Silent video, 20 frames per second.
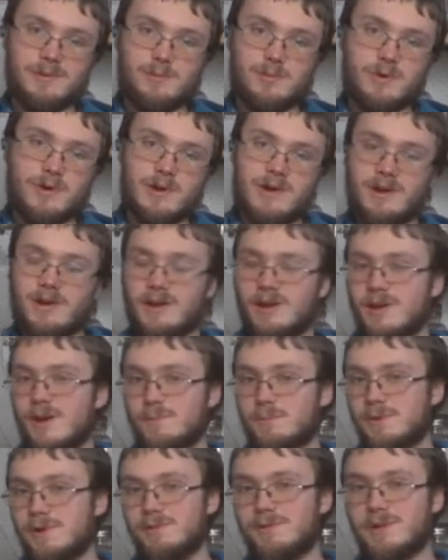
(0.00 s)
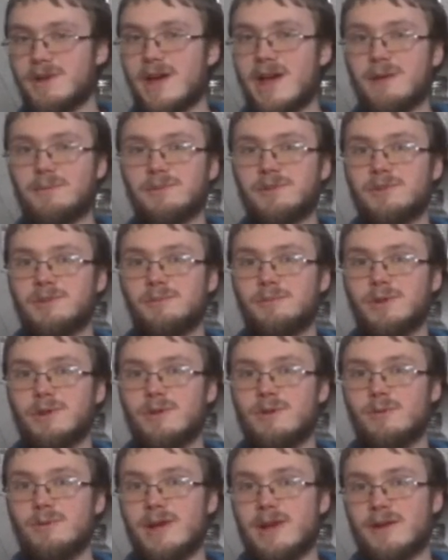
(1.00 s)
Pour it a couple of times to
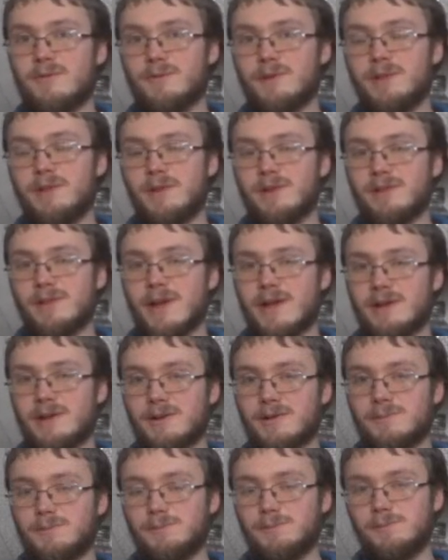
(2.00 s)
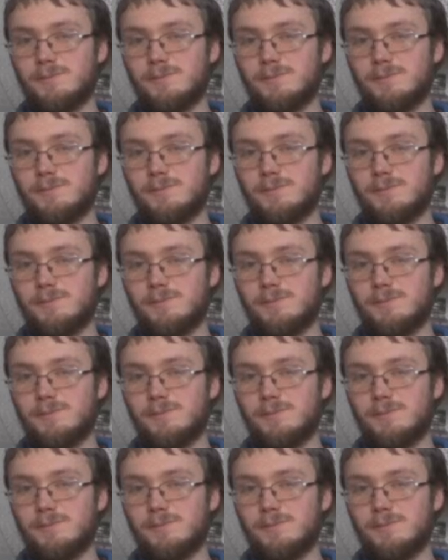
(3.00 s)
blow away everything lighter.